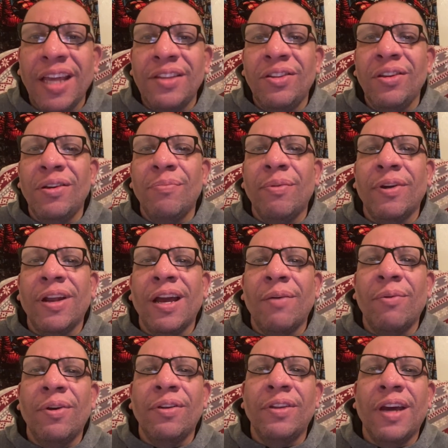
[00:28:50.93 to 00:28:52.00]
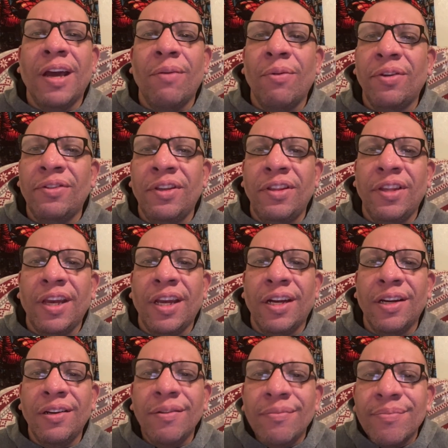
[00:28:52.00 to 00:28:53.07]
too, but I wasn't
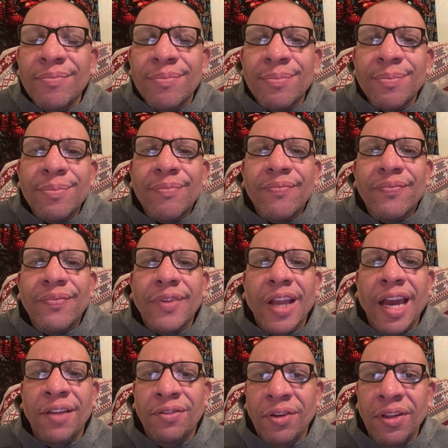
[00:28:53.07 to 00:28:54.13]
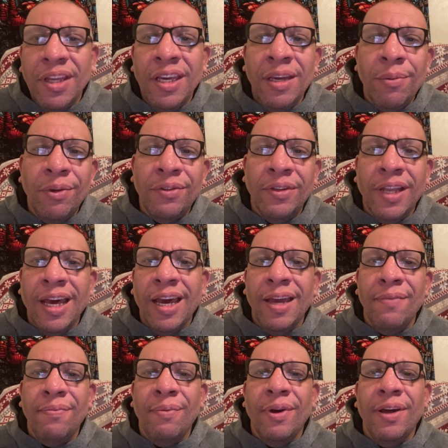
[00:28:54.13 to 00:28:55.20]
there. I saw that he was
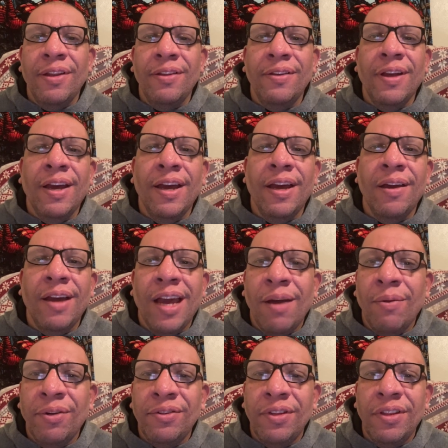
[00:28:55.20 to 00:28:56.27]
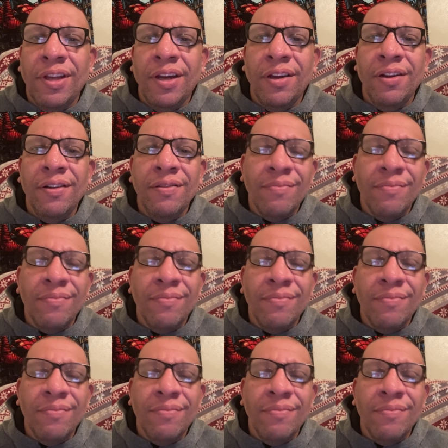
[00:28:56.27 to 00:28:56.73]
live, but I wasn't there.